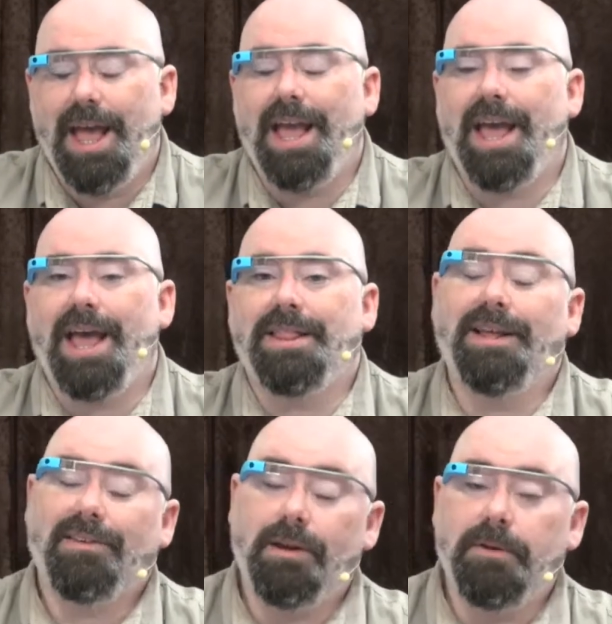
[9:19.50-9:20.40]
And
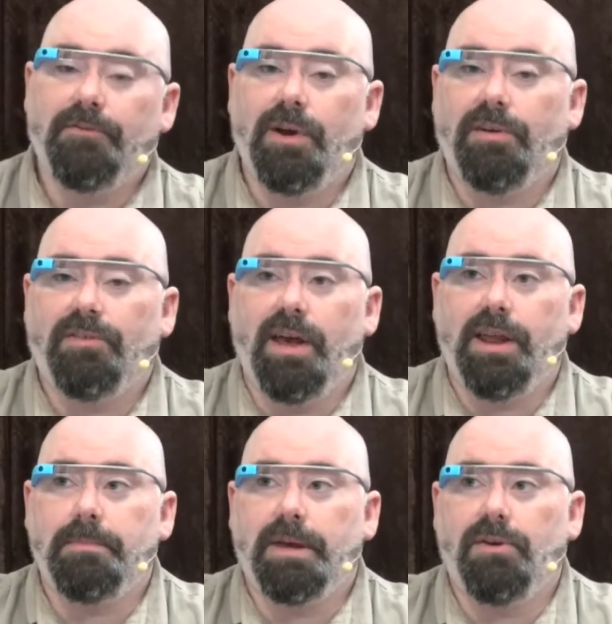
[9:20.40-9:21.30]
that's going to be very
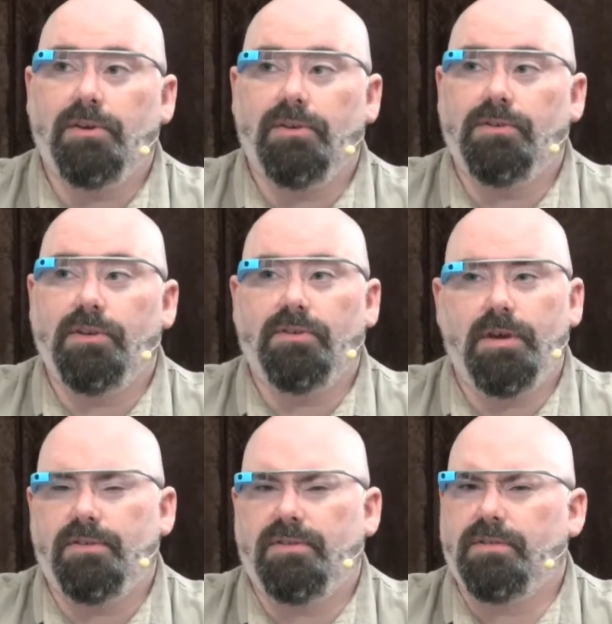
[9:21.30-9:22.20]
exciting because
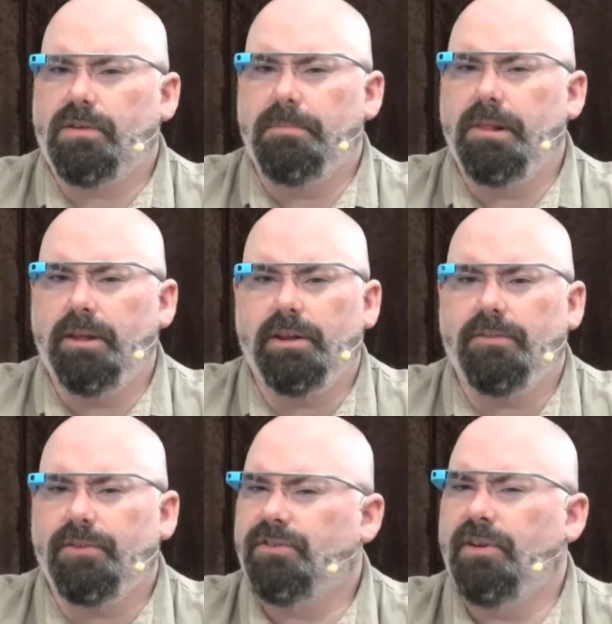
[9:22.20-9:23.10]
it's completely
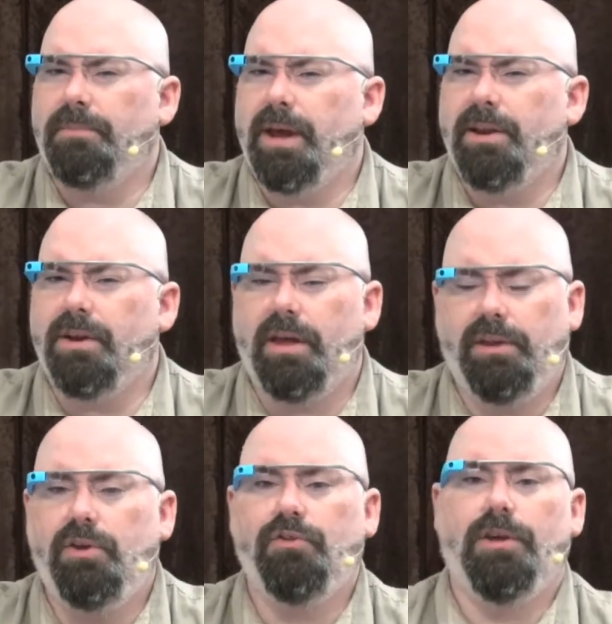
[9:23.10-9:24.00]
different. Something
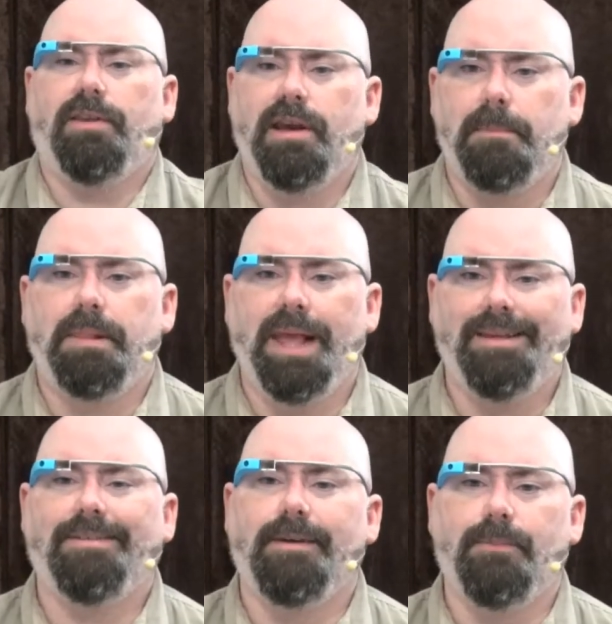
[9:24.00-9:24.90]
usually I take a
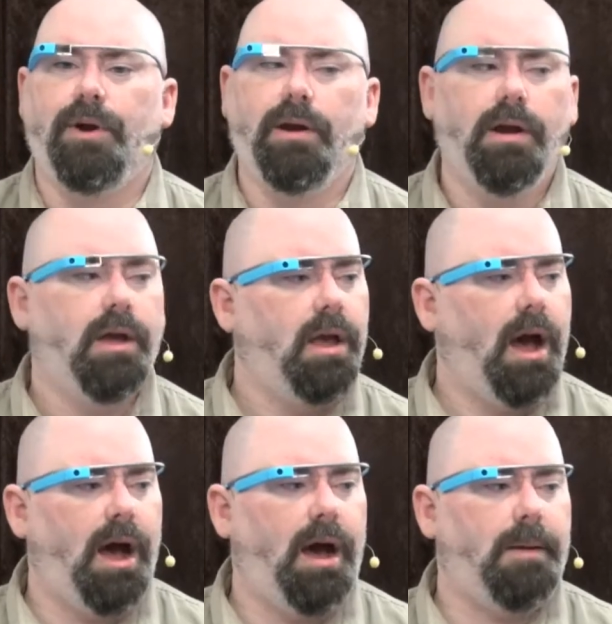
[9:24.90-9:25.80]
plane somewhere,
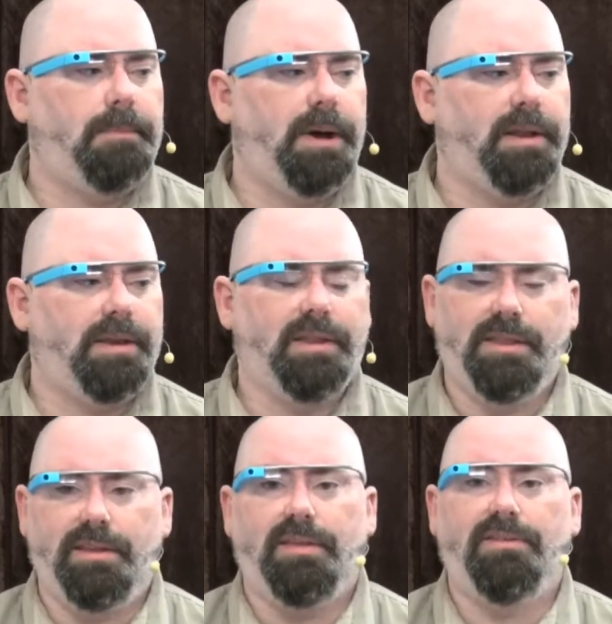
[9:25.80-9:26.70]
but
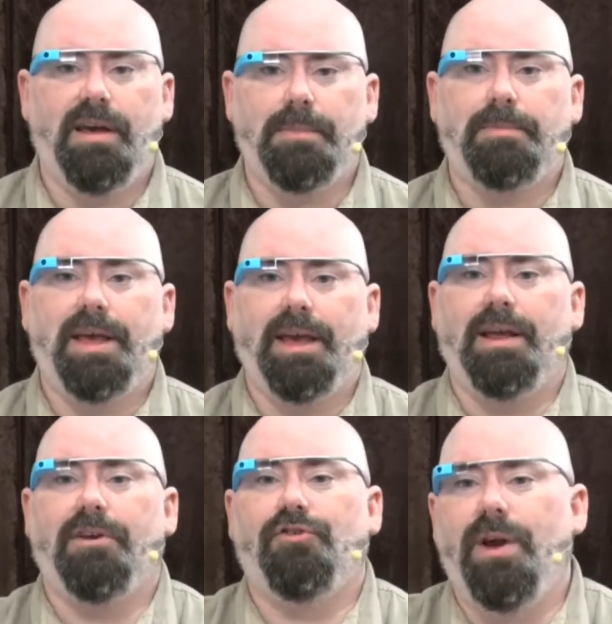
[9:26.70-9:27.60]
this time I'm
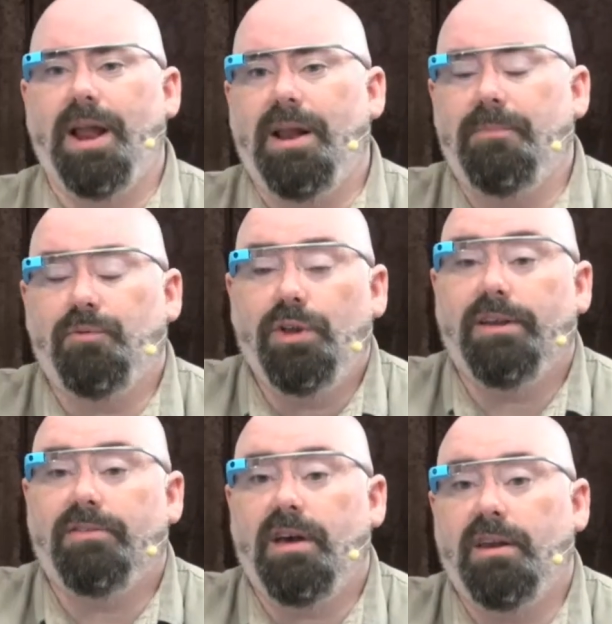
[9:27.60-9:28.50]
taking a train, and I'm really
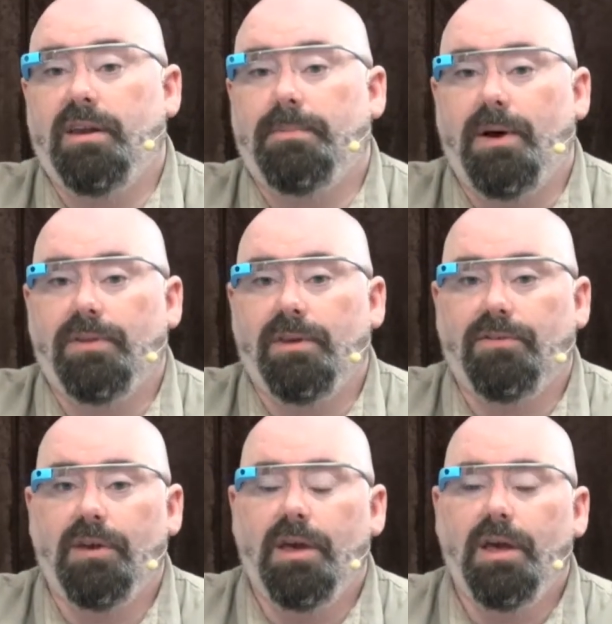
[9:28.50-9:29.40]
excited about
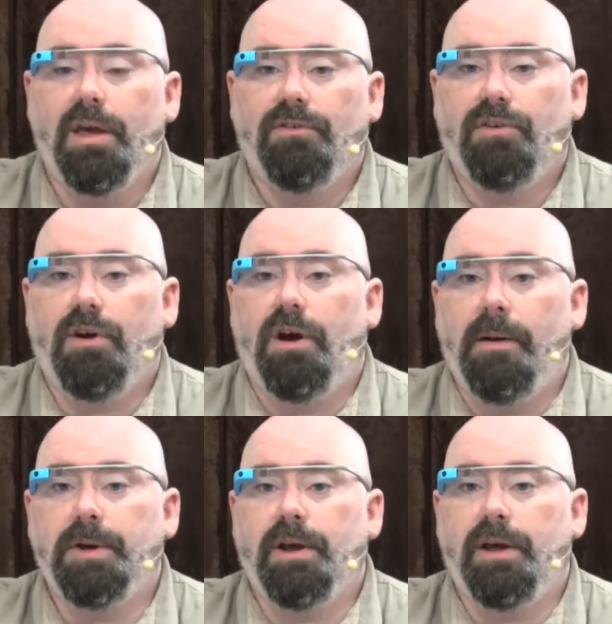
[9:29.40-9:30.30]
this. So
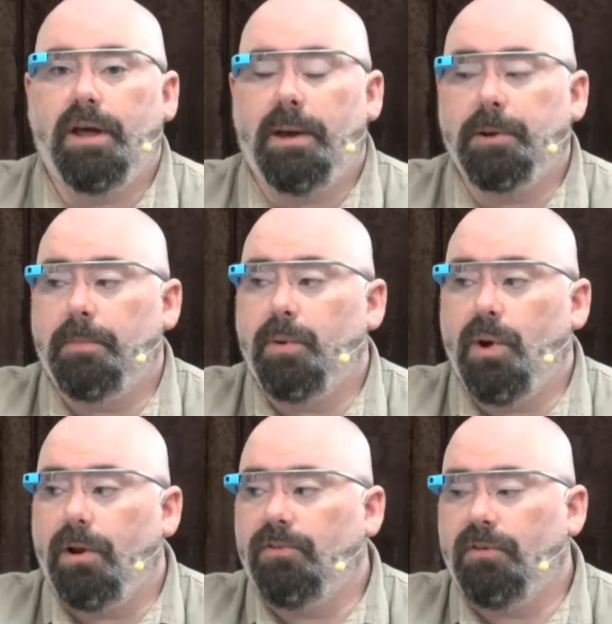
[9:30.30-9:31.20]
I'm gonna be
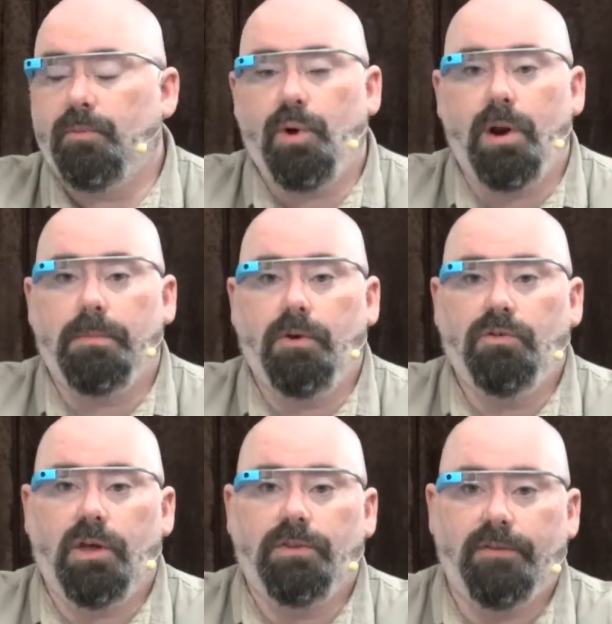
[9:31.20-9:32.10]
wearing some wearables.
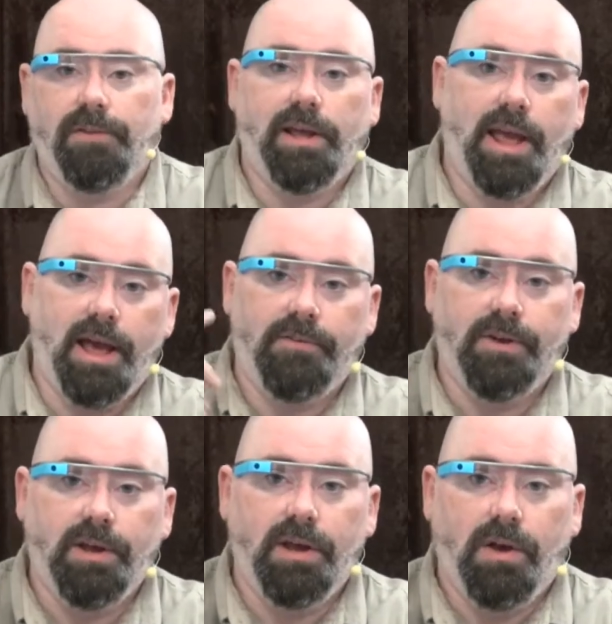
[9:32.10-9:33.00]
I'll definitely have.
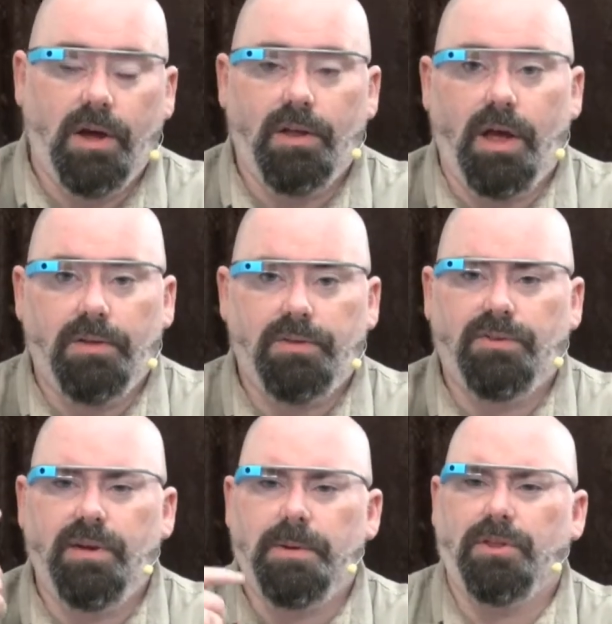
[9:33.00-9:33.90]
I'll
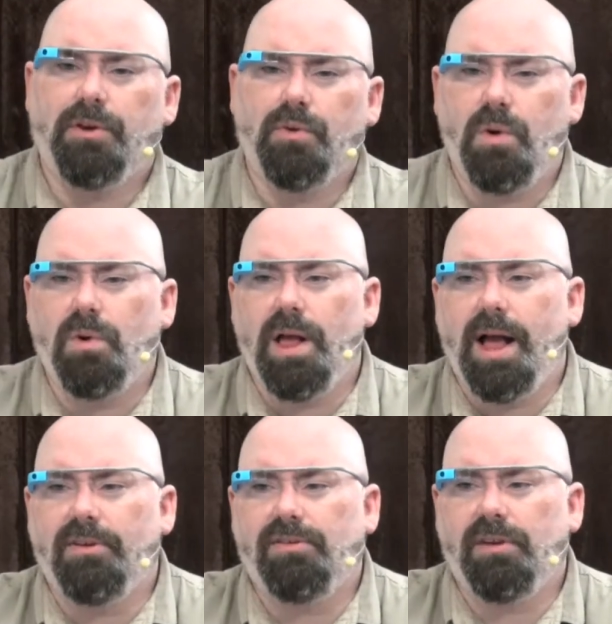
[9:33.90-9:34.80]
see about the Google
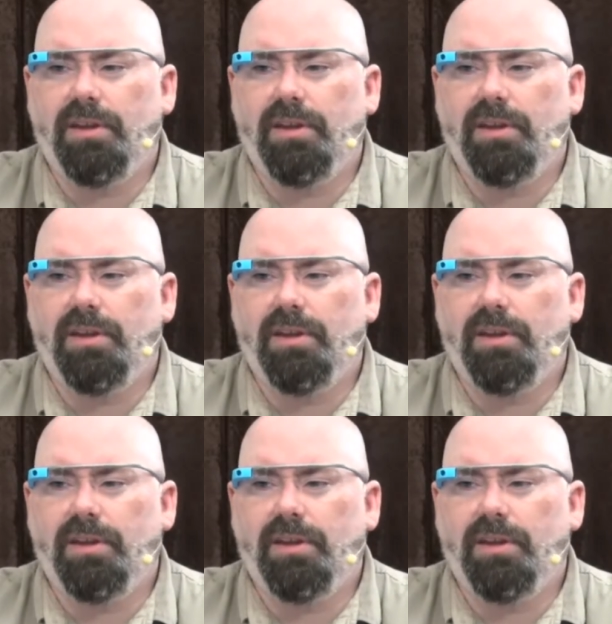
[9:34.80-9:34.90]
Glass.